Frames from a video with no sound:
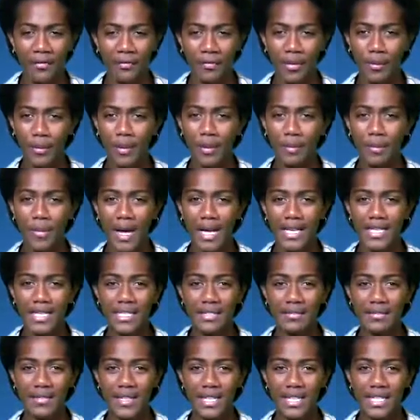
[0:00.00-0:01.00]
From the
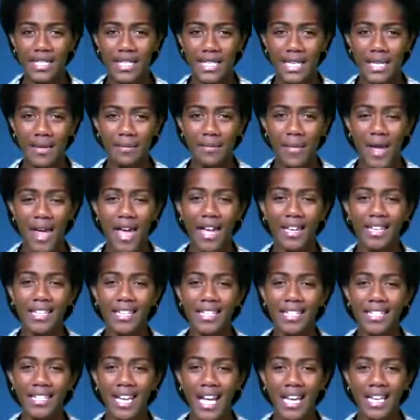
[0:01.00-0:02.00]
MyTV team and
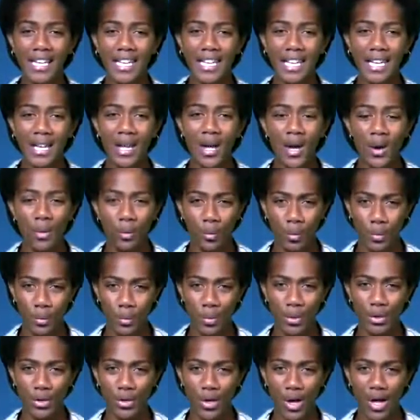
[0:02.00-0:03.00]
Nandraki, we
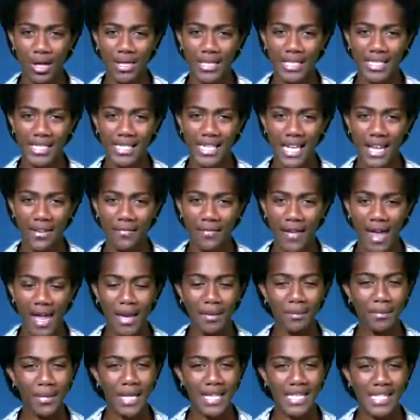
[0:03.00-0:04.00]
wish all a safe
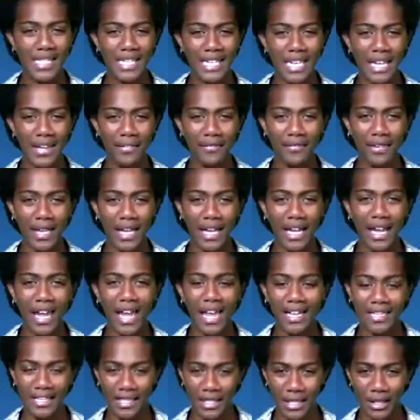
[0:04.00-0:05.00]
and pleasant evening
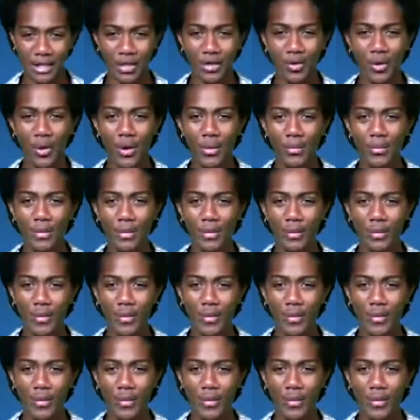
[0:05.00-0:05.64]
and an enjoyable